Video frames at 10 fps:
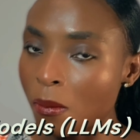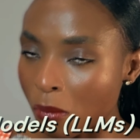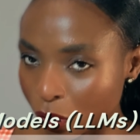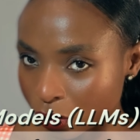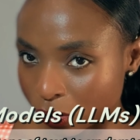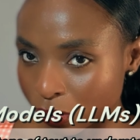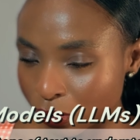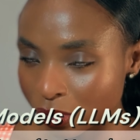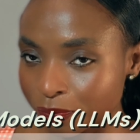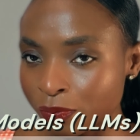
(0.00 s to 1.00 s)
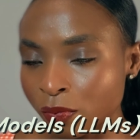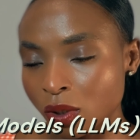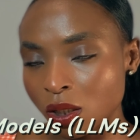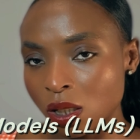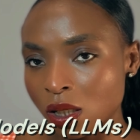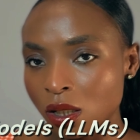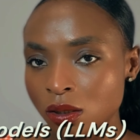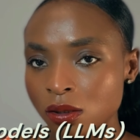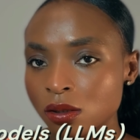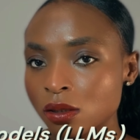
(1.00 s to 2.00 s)
models,
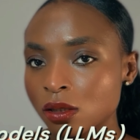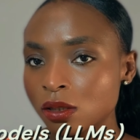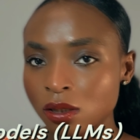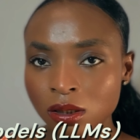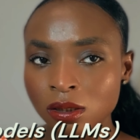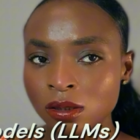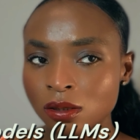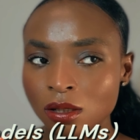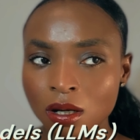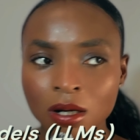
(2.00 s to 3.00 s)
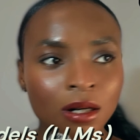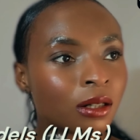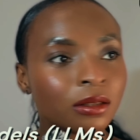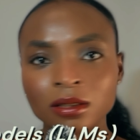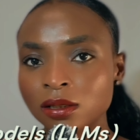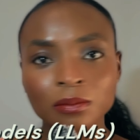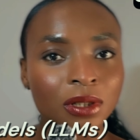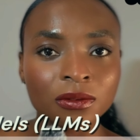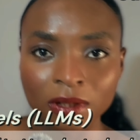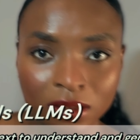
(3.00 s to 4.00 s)
and this is a
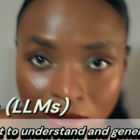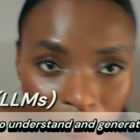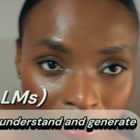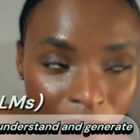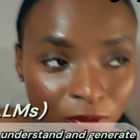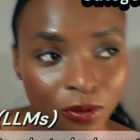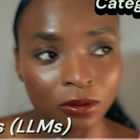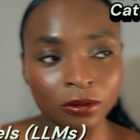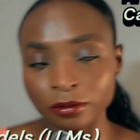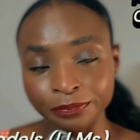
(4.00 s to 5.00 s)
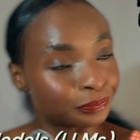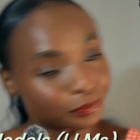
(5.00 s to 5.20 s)
big fancy word for